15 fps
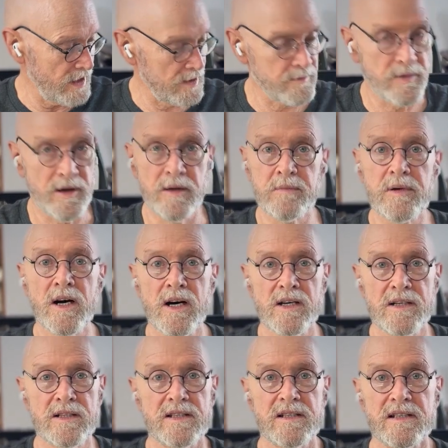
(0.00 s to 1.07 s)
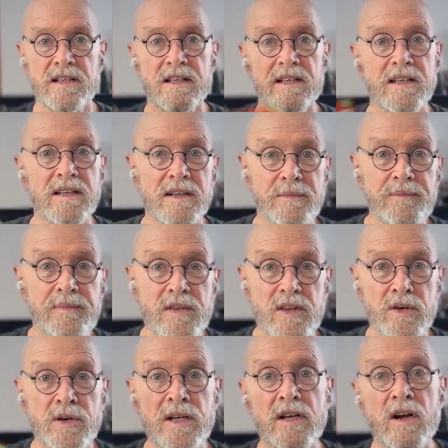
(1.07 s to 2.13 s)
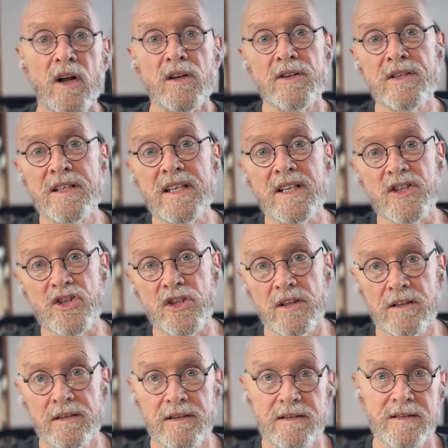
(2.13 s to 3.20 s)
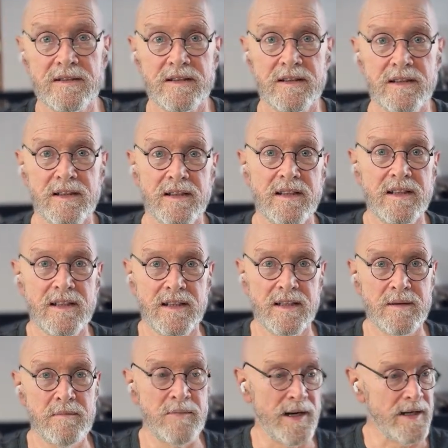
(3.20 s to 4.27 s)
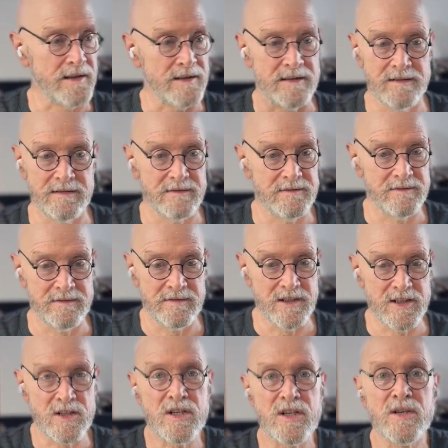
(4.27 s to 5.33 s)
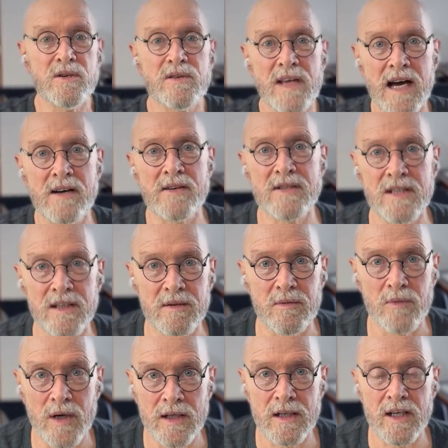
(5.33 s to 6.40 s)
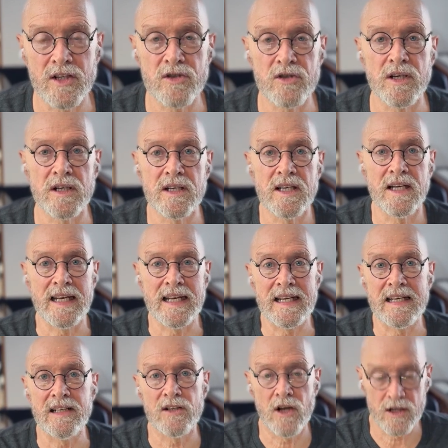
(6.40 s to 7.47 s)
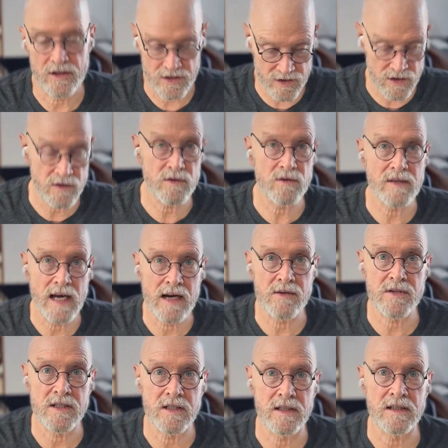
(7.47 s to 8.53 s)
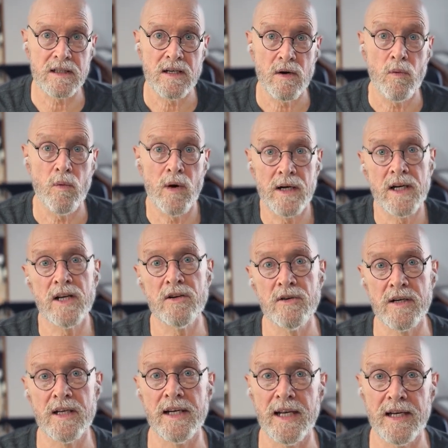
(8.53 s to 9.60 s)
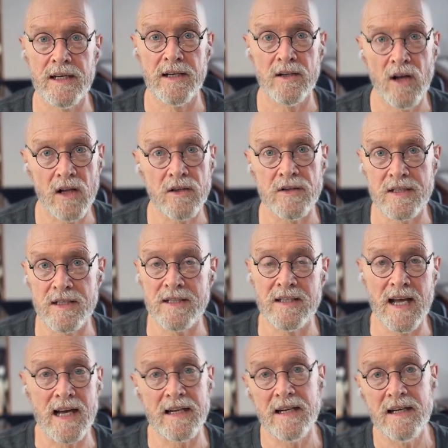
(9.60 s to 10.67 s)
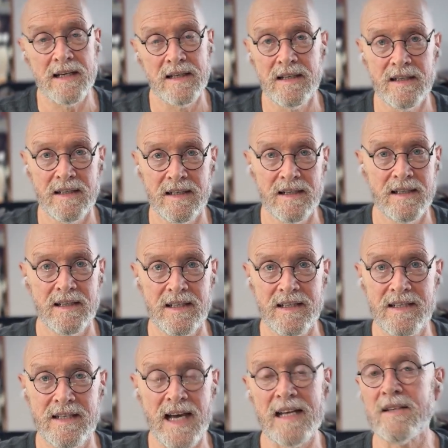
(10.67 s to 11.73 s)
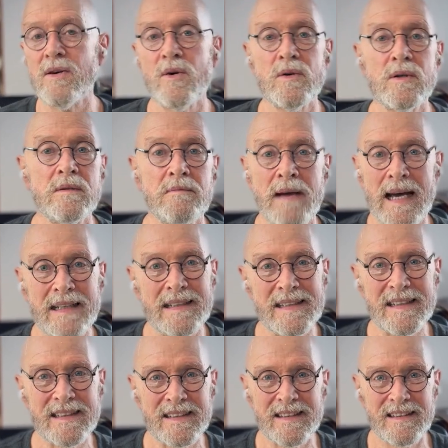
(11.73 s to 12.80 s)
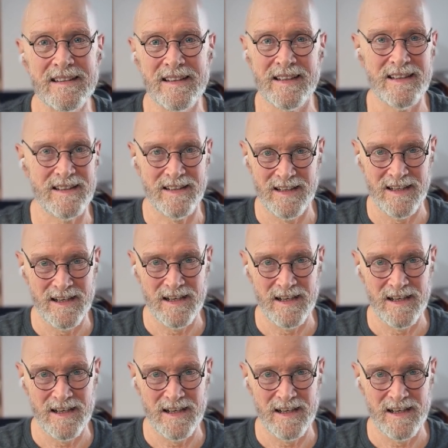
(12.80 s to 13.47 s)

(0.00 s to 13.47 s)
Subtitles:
light bulb costs $30 each, but 2,100 Canadian dollars. 2,100 Canadian dollars. Is that total madness? Like,